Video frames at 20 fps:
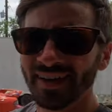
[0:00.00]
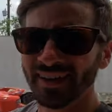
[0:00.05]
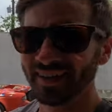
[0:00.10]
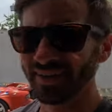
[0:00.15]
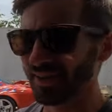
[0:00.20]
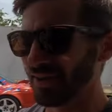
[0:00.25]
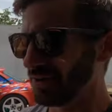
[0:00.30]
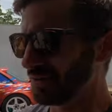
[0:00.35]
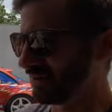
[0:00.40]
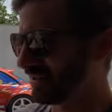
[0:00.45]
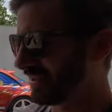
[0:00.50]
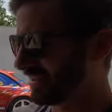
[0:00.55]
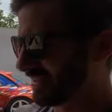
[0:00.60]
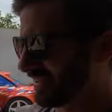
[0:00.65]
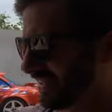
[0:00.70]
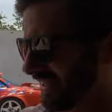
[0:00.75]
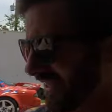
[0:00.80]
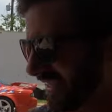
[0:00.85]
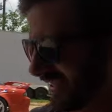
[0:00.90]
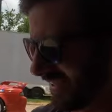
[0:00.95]
the owner of this
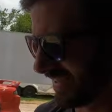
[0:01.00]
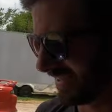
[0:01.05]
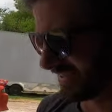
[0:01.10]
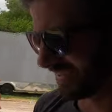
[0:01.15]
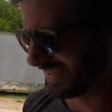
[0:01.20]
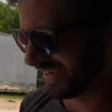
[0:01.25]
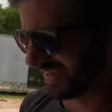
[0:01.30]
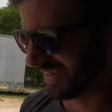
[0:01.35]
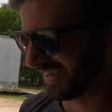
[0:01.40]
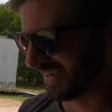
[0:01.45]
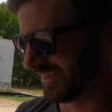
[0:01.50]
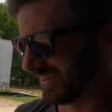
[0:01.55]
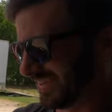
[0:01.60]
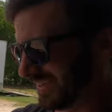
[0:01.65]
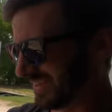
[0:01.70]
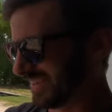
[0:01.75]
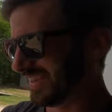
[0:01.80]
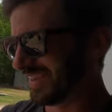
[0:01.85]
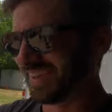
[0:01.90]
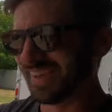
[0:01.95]
thing, because
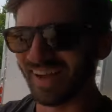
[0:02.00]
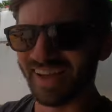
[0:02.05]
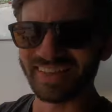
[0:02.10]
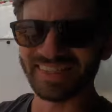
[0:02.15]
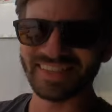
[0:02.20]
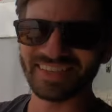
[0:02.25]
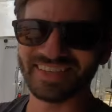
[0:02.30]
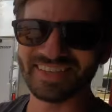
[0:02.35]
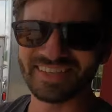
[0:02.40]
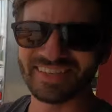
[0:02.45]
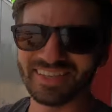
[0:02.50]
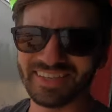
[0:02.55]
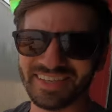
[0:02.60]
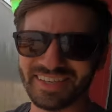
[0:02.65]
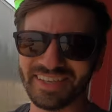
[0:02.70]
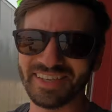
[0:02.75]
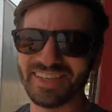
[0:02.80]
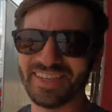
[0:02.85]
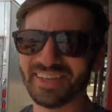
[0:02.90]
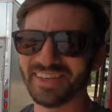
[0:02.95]
I think
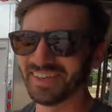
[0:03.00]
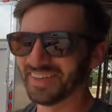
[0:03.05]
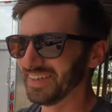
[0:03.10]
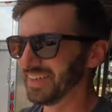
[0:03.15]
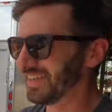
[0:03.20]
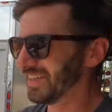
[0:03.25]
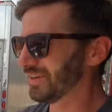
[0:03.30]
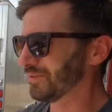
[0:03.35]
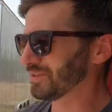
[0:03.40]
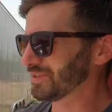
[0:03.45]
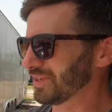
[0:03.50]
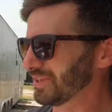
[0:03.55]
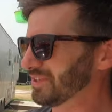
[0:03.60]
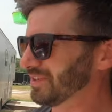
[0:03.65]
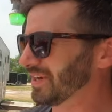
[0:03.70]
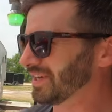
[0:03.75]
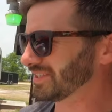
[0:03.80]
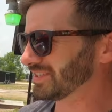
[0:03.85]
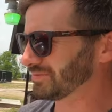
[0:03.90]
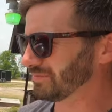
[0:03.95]
he was
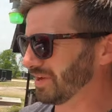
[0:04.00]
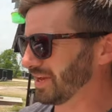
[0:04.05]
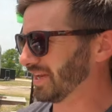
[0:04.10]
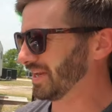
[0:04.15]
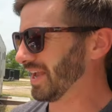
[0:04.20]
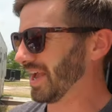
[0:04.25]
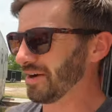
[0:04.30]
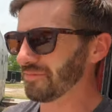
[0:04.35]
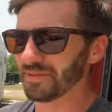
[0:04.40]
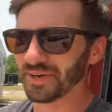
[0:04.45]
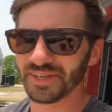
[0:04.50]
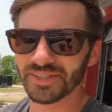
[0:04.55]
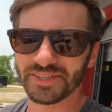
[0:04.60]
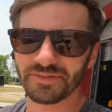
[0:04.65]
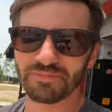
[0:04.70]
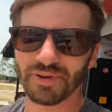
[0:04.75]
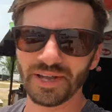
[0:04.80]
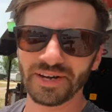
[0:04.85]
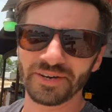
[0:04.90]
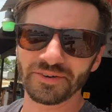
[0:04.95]
underestimating how
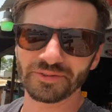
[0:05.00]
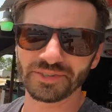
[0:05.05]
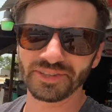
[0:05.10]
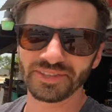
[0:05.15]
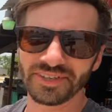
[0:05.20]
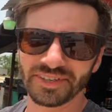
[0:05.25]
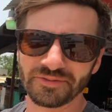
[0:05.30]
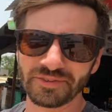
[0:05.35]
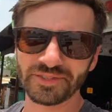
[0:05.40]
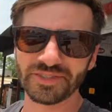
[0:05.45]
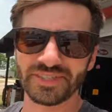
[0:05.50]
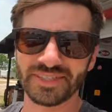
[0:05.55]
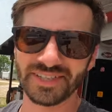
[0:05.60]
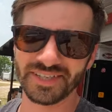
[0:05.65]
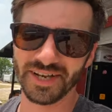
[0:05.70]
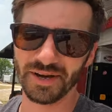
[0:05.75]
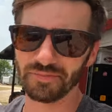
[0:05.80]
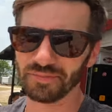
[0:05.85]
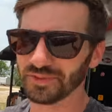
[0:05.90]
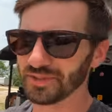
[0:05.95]
much better it would look with just a
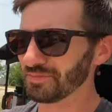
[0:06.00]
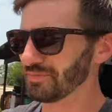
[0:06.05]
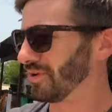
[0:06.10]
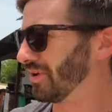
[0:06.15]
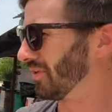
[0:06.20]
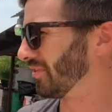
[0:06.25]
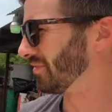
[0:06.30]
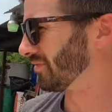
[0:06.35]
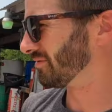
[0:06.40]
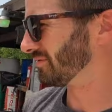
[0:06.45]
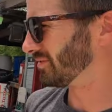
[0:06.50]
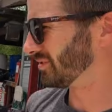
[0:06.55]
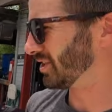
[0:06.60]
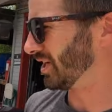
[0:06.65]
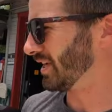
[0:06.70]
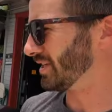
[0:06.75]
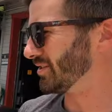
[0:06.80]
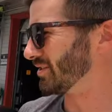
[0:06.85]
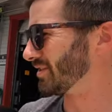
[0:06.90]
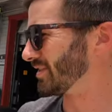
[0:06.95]
couple small
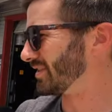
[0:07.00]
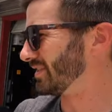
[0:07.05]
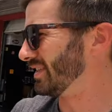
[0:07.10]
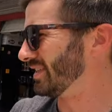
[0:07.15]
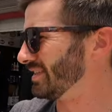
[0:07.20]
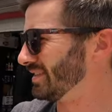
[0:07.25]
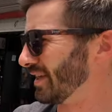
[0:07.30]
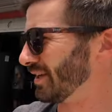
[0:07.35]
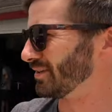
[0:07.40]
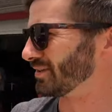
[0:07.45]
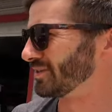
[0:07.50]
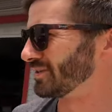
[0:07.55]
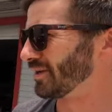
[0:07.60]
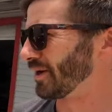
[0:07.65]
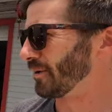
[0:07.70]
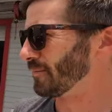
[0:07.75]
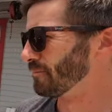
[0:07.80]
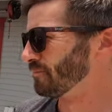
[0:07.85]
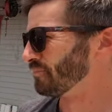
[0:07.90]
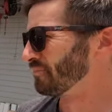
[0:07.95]
changes and details.
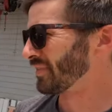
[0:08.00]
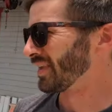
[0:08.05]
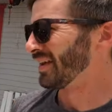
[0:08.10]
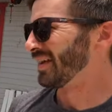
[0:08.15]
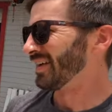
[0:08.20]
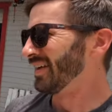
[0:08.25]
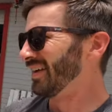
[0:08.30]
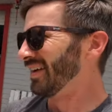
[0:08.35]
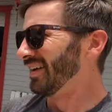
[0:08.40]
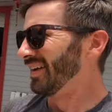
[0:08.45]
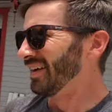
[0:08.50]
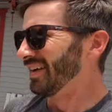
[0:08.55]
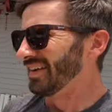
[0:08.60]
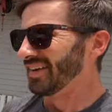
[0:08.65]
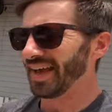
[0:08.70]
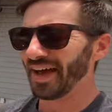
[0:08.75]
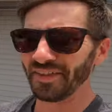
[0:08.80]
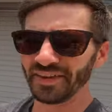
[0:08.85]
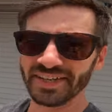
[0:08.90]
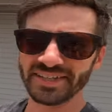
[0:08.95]
So
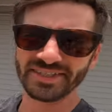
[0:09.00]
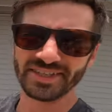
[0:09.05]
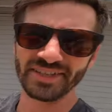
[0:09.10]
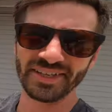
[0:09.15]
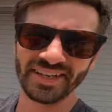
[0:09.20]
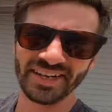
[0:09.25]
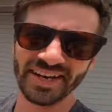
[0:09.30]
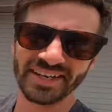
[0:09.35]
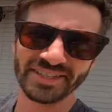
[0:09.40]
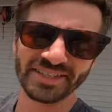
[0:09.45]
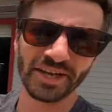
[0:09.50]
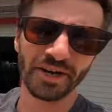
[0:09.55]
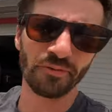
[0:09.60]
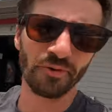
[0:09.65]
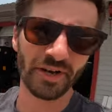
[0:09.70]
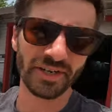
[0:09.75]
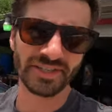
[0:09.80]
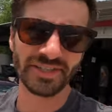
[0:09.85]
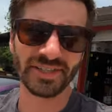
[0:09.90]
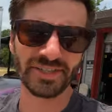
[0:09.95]
now that it's clean, I just got to
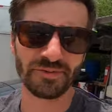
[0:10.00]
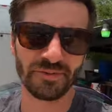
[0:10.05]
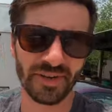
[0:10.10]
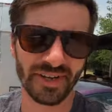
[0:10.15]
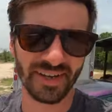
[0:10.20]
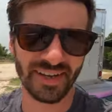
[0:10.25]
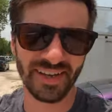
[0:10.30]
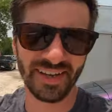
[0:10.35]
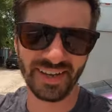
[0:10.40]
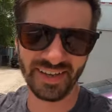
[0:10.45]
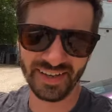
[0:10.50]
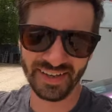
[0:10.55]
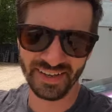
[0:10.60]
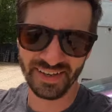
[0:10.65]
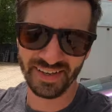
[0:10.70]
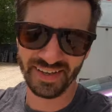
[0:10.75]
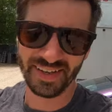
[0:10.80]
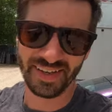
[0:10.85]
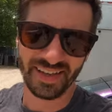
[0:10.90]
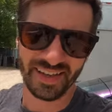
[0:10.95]
wash this one,
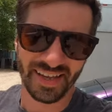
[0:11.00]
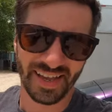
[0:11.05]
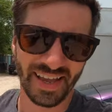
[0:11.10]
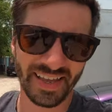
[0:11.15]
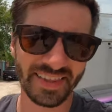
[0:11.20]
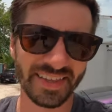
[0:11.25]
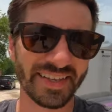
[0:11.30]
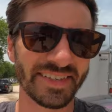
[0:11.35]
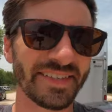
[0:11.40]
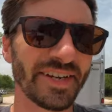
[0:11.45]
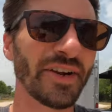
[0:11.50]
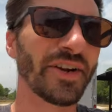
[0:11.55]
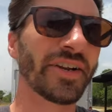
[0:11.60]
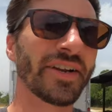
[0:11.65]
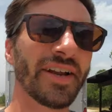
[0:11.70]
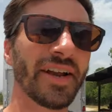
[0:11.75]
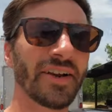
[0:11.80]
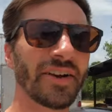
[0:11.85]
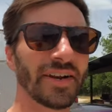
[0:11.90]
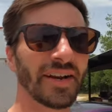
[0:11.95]
and then Derek
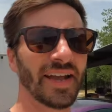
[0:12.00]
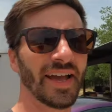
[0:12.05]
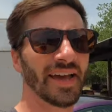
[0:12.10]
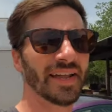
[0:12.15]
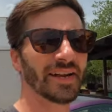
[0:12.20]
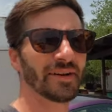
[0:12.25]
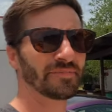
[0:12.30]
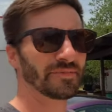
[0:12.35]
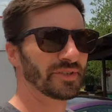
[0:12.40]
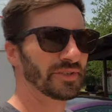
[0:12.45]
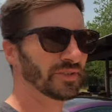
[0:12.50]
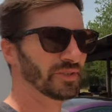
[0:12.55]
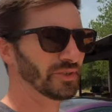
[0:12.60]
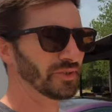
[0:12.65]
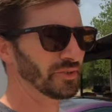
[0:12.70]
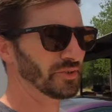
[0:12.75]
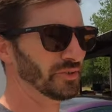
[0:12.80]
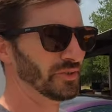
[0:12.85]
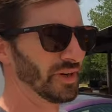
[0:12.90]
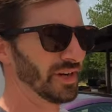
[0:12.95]
and I are going to head up
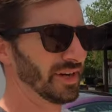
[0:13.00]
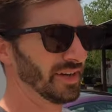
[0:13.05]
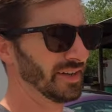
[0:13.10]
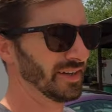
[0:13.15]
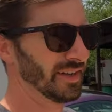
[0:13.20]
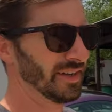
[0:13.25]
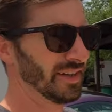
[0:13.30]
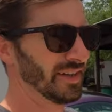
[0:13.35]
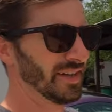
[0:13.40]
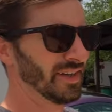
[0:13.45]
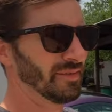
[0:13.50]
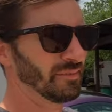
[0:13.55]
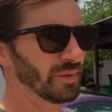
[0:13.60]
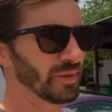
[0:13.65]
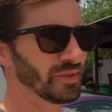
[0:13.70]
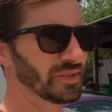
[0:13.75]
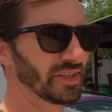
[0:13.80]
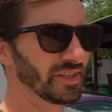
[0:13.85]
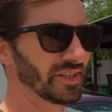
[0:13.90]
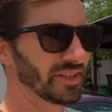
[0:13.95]
to
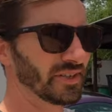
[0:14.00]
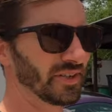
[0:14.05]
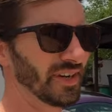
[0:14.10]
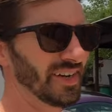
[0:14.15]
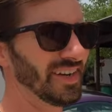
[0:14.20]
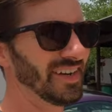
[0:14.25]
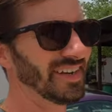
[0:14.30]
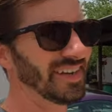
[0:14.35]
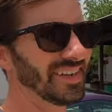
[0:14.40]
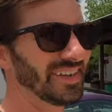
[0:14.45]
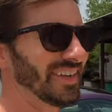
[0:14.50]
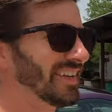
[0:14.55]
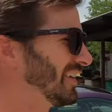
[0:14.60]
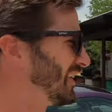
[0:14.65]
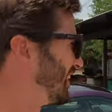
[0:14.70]
Blues on the Green and